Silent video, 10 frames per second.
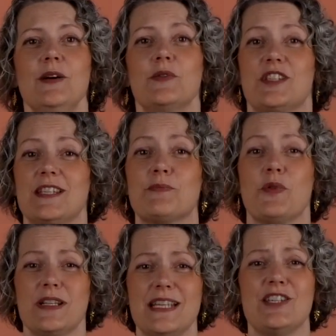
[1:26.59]
which is
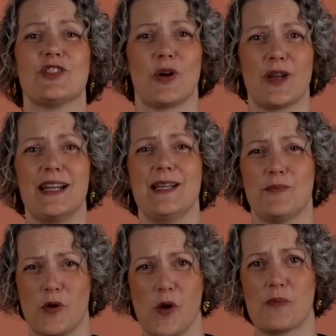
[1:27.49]
pretty shockingly
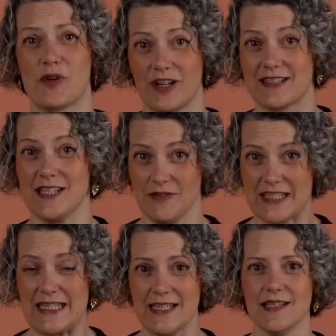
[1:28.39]
poor
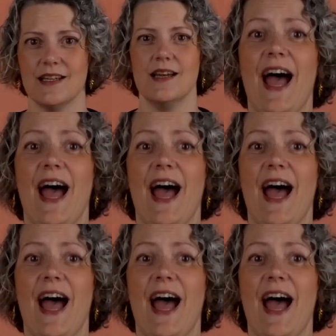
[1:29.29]
productivity.